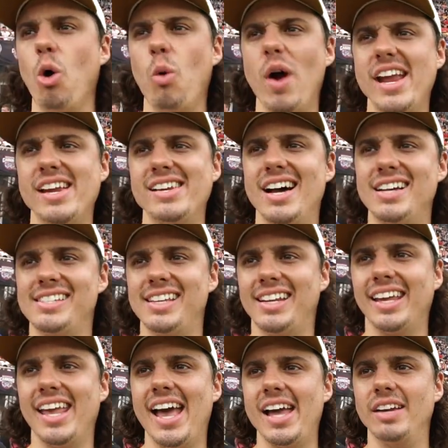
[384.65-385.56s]
way he does it
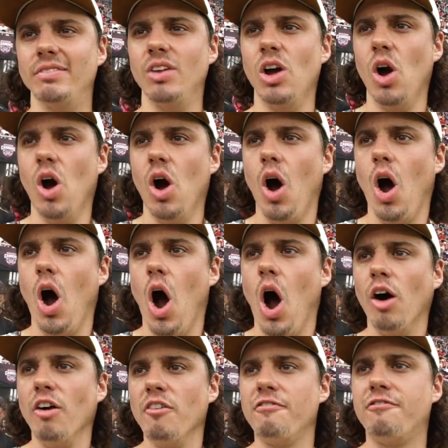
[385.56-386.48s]
again.
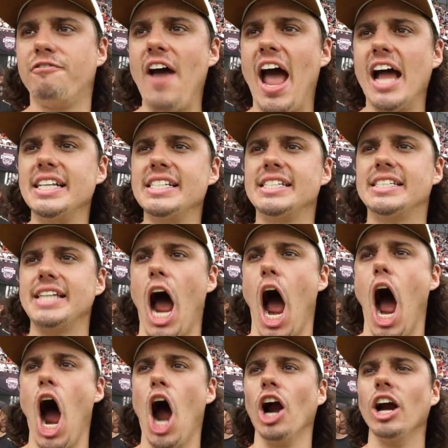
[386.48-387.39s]

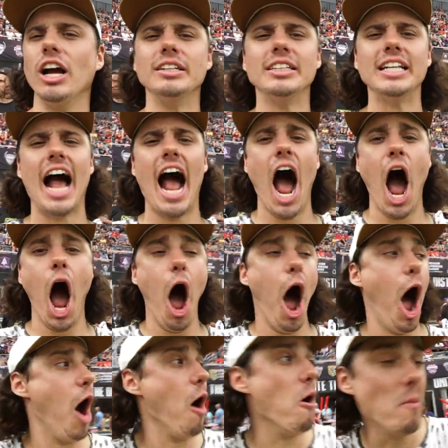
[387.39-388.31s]

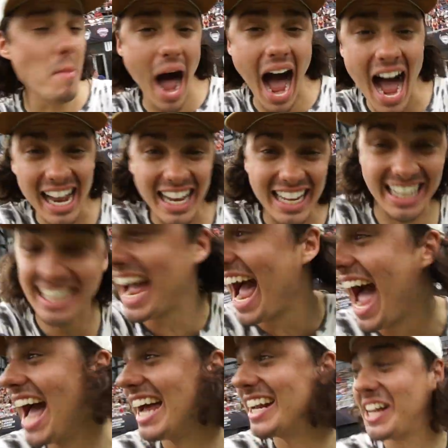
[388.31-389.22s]
Oh, oh my
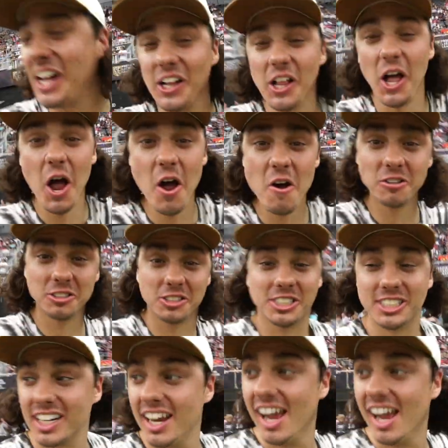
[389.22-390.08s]
God, Kluch!